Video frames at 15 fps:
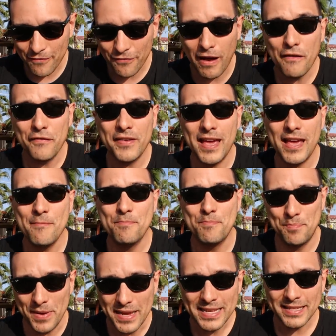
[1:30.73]
5K
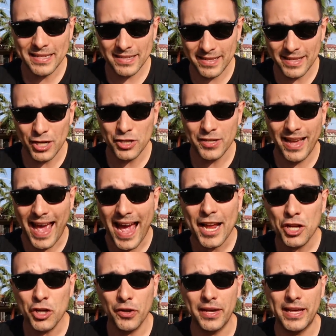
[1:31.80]
Business Edition
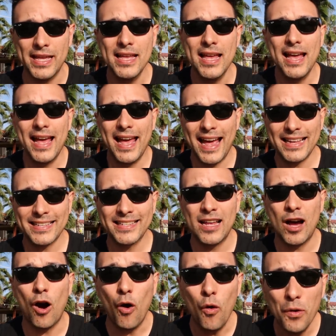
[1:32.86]
actually has an
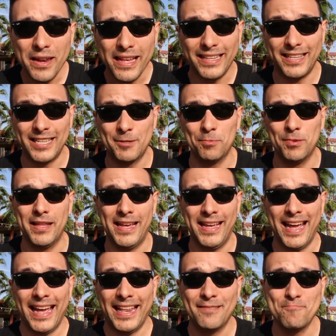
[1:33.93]
OLED
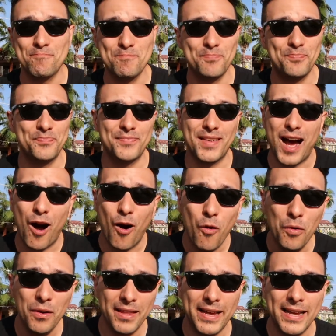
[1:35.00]
display and
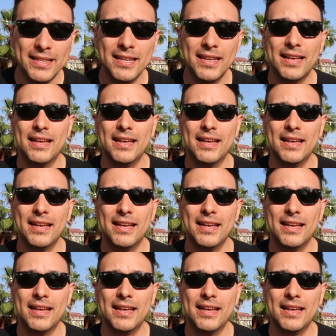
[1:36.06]
OLED